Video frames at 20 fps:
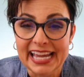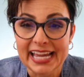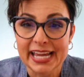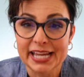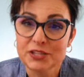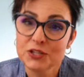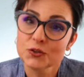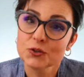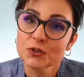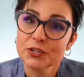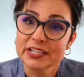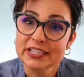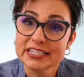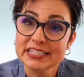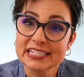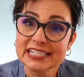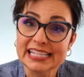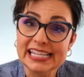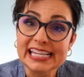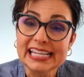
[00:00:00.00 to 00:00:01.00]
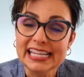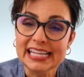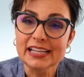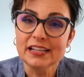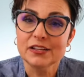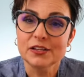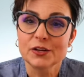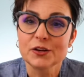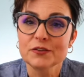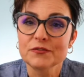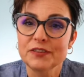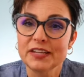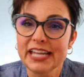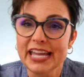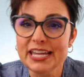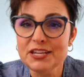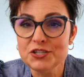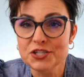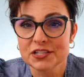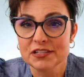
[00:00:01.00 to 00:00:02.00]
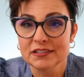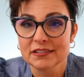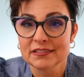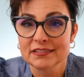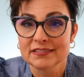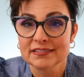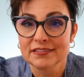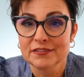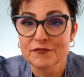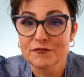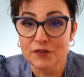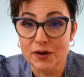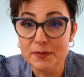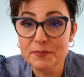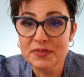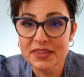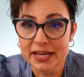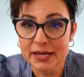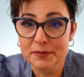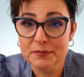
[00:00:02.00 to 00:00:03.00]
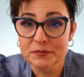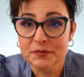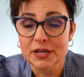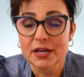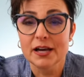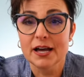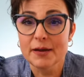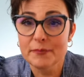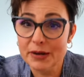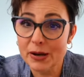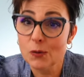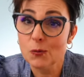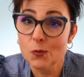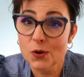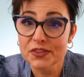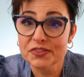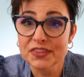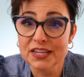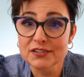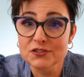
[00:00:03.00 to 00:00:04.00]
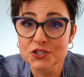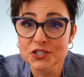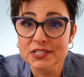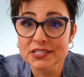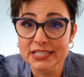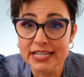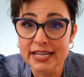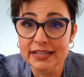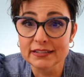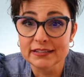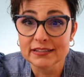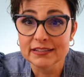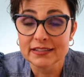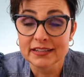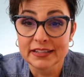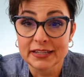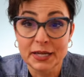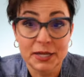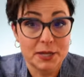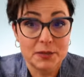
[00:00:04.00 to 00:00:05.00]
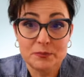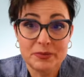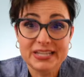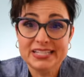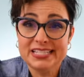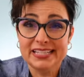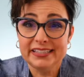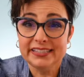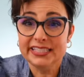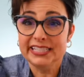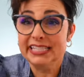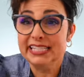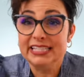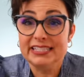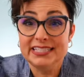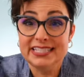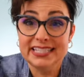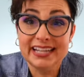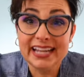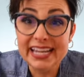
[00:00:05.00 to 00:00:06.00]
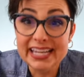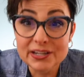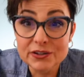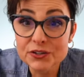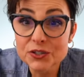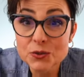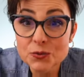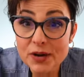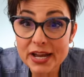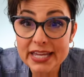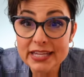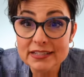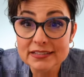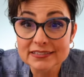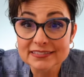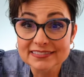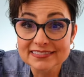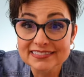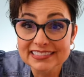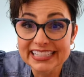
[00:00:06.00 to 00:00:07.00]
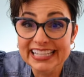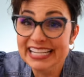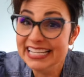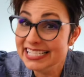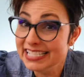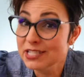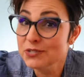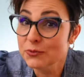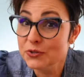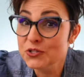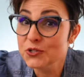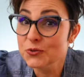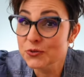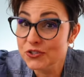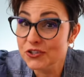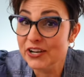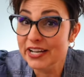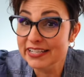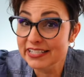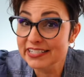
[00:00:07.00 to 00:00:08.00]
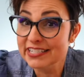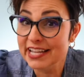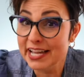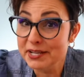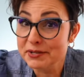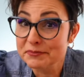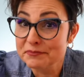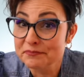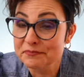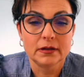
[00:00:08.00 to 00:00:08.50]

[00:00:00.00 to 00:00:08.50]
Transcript: and you're seeking clarification from them about what they just said. Basically, did I hear you right? Is this what you were trying to say?